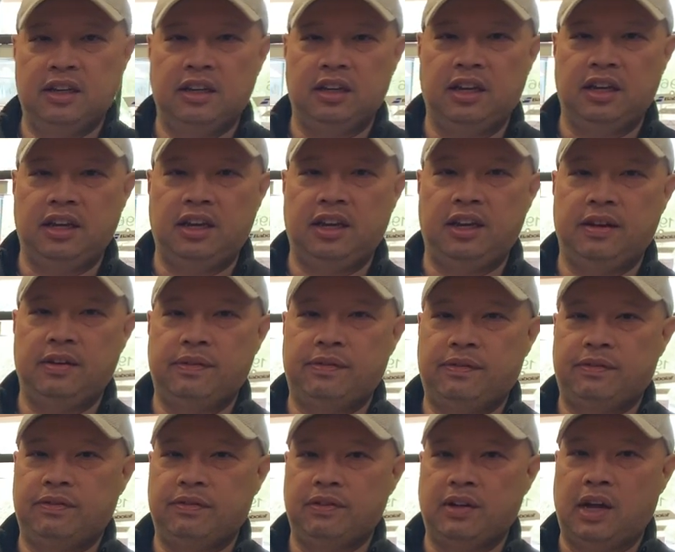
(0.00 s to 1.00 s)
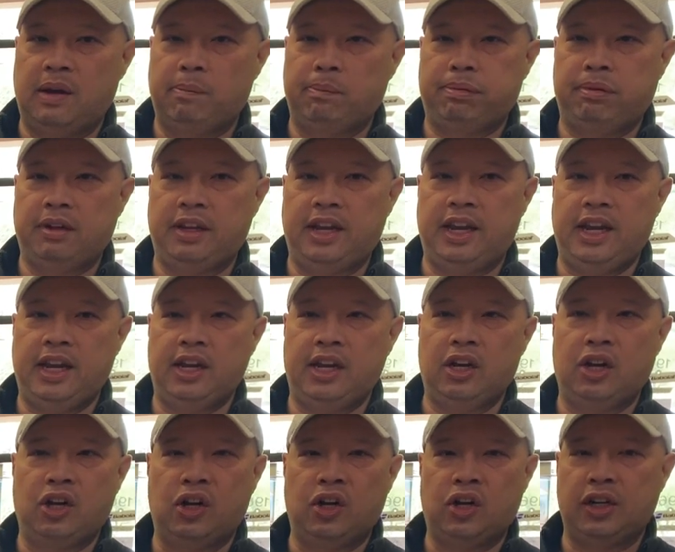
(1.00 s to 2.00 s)
If I'm playing
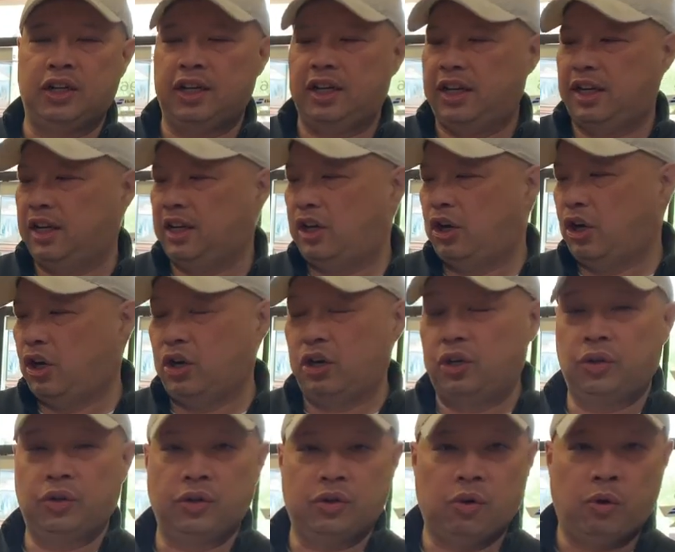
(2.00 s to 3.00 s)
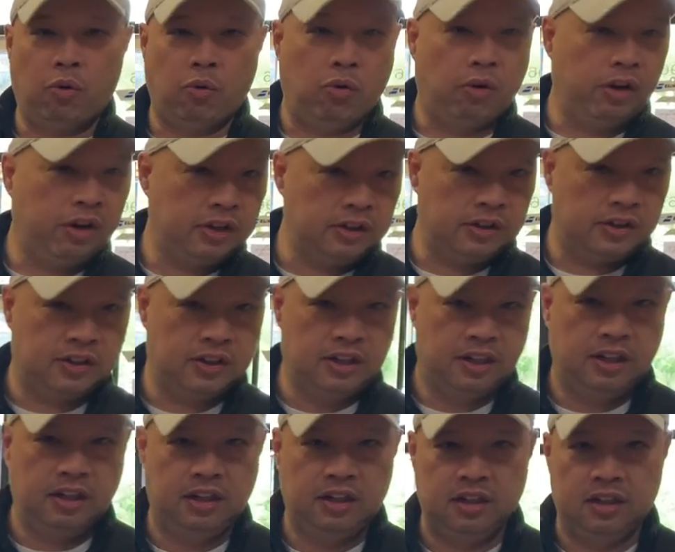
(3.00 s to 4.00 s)
on a harder court,
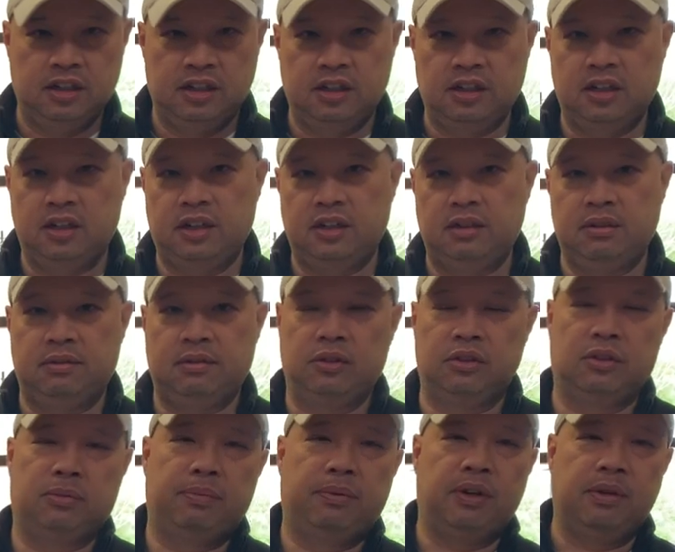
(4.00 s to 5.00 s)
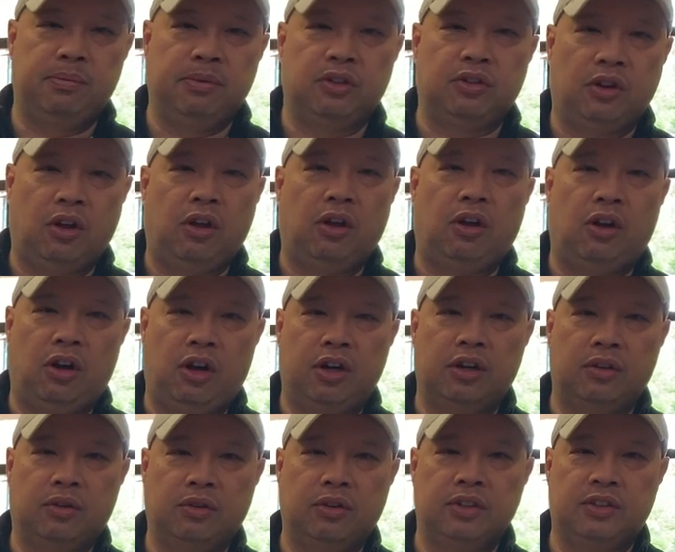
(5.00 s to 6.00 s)
there's pretty much all hard
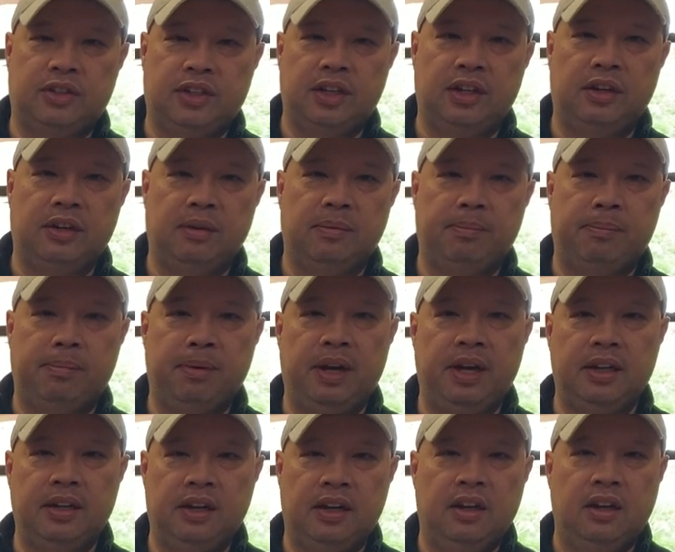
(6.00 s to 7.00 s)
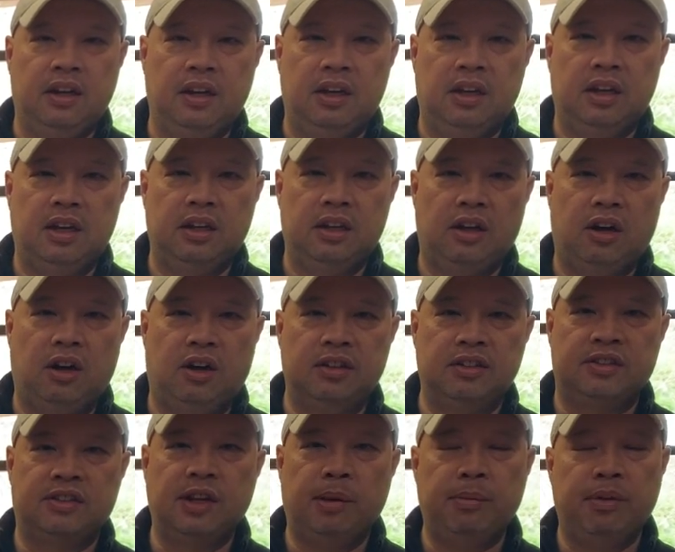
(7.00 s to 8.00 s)
courts here, but on
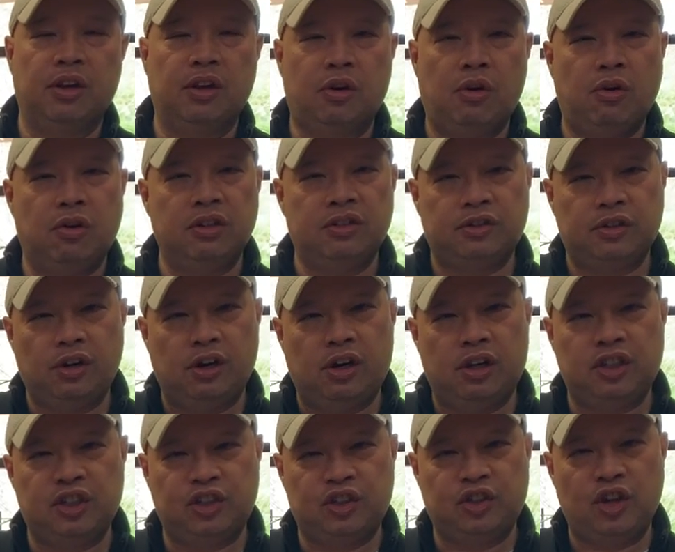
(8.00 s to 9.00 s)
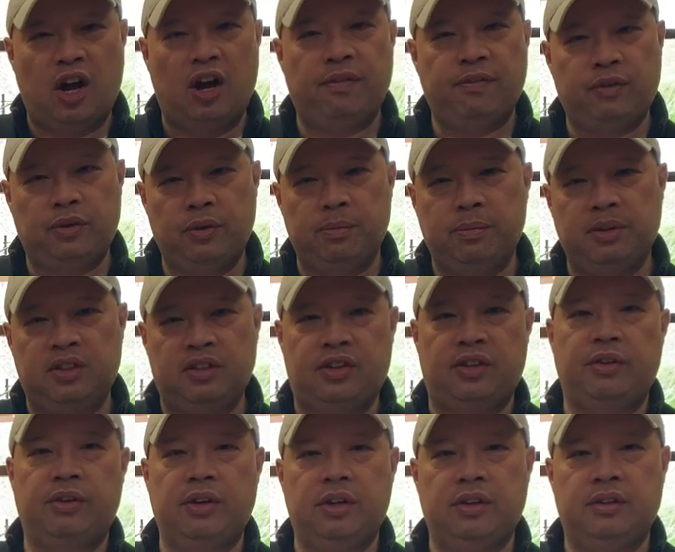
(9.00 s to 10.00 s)
some of the courts, there are softer
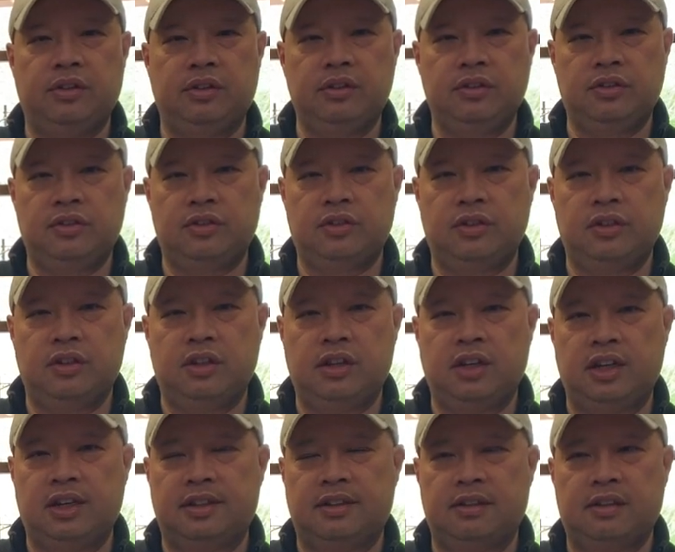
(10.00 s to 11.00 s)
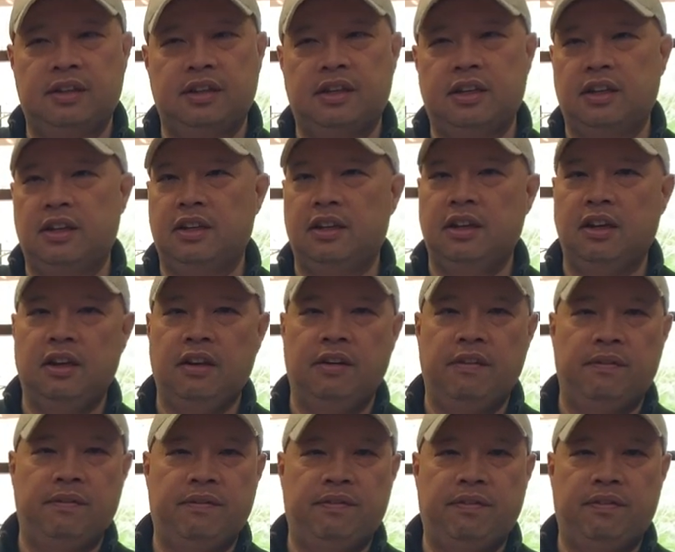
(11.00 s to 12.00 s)
materials, like the
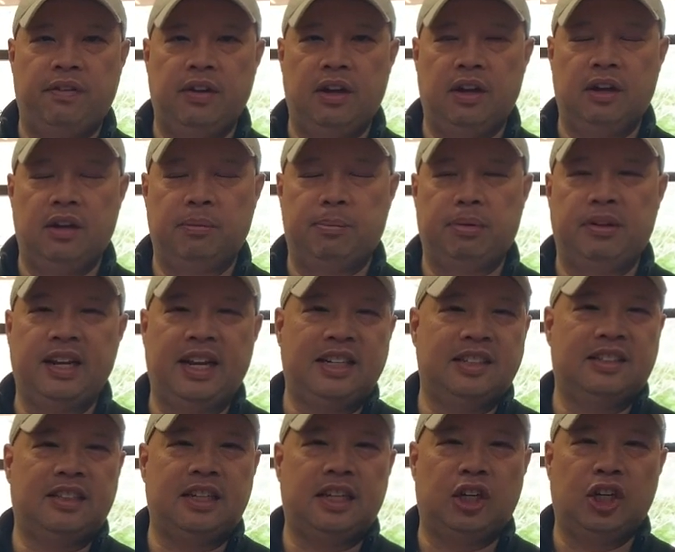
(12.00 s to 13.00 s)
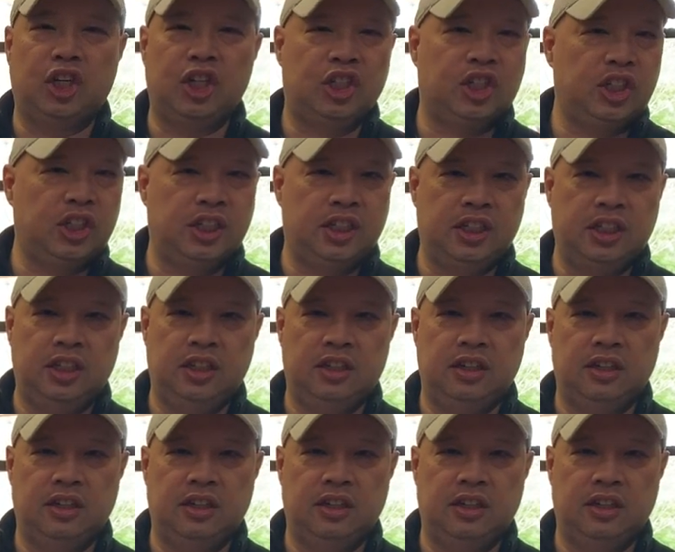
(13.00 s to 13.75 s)
plexi cushion.